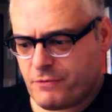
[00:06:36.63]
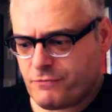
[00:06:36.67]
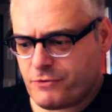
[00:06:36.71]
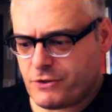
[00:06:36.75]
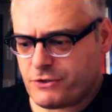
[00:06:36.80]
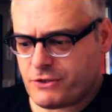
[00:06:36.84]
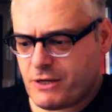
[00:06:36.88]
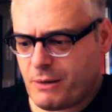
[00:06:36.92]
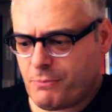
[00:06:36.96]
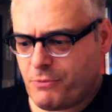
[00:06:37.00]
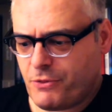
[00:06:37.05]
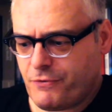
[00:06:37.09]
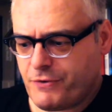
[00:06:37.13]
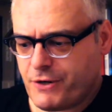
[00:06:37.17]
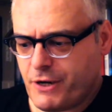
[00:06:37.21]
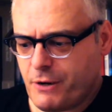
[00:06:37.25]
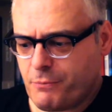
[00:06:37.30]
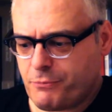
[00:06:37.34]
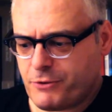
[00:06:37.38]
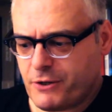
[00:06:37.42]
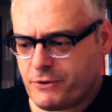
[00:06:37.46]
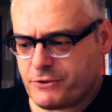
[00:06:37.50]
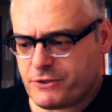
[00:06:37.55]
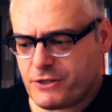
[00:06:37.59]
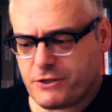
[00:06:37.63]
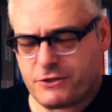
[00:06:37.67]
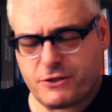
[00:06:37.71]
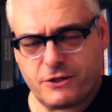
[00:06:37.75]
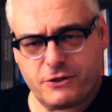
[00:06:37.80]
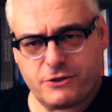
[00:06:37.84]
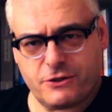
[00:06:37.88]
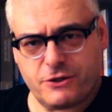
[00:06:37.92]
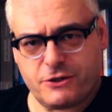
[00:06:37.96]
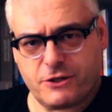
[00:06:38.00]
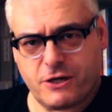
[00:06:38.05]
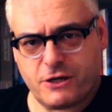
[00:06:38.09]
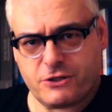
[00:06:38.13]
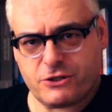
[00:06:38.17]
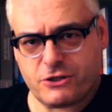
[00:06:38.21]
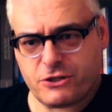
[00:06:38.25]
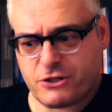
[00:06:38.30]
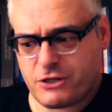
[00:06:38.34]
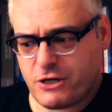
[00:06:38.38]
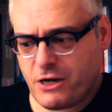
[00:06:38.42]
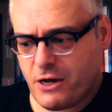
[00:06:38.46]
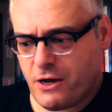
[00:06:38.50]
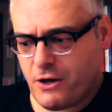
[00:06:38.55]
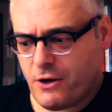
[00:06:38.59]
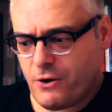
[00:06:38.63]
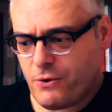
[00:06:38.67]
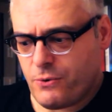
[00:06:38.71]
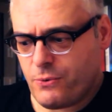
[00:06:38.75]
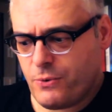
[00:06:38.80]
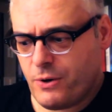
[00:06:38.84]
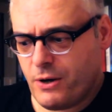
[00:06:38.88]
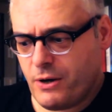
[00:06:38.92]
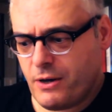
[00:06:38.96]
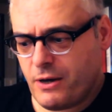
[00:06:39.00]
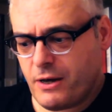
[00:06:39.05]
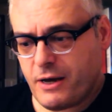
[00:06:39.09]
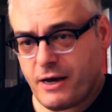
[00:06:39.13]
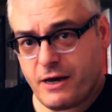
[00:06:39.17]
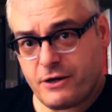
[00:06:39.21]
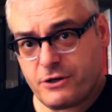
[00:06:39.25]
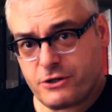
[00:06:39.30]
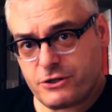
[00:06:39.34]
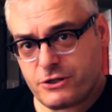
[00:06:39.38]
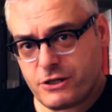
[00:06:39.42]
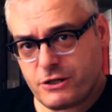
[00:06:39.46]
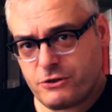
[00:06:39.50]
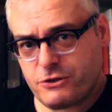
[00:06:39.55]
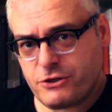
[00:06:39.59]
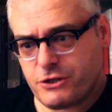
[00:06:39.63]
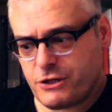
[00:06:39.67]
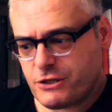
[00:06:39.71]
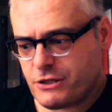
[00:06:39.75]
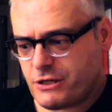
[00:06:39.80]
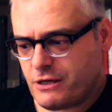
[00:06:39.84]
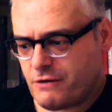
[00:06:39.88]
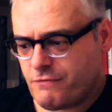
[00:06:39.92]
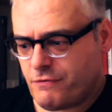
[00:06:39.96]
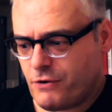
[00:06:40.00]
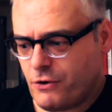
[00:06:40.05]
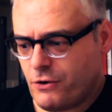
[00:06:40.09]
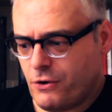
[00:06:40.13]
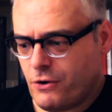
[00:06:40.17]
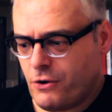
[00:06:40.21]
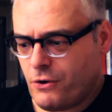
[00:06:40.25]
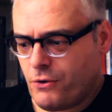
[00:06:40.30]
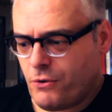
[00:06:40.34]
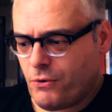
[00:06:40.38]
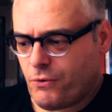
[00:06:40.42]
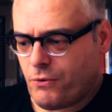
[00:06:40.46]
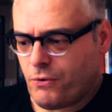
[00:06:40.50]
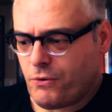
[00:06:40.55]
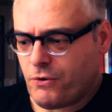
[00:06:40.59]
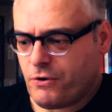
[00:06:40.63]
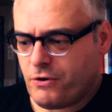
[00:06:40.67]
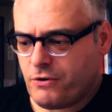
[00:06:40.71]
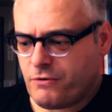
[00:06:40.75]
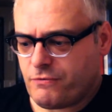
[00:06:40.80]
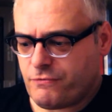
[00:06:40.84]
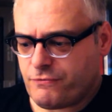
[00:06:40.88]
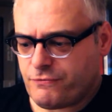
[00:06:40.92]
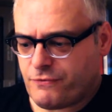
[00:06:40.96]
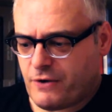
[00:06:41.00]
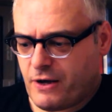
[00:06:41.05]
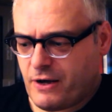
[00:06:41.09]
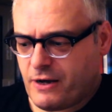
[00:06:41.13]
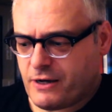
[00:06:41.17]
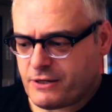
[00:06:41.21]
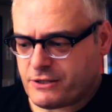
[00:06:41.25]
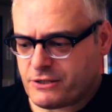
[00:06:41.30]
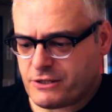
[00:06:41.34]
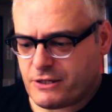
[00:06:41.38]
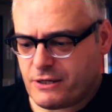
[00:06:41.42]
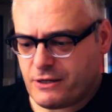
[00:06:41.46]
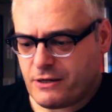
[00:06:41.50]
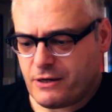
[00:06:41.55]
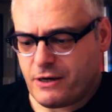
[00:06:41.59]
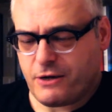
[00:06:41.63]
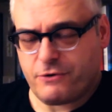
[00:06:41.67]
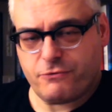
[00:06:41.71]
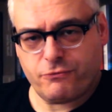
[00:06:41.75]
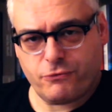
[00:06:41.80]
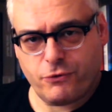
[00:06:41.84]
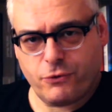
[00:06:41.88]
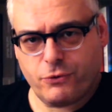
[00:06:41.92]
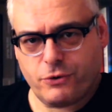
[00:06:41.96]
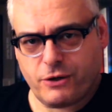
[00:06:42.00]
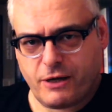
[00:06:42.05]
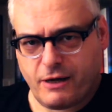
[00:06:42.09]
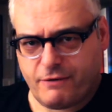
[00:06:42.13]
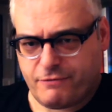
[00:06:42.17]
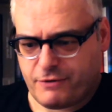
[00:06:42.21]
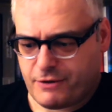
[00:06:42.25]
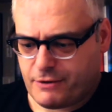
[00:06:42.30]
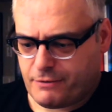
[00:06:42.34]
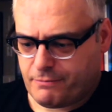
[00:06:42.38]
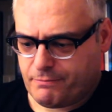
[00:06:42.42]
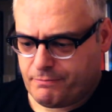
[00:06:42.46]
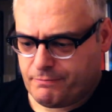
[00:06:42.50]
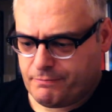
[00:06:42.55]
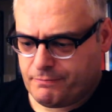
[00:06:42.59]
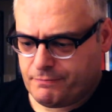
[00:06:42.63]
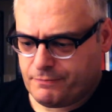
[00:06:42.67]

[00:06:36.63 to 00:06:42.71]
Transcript: For example, there are no processors that are slow and associative, or fast and rule-governed.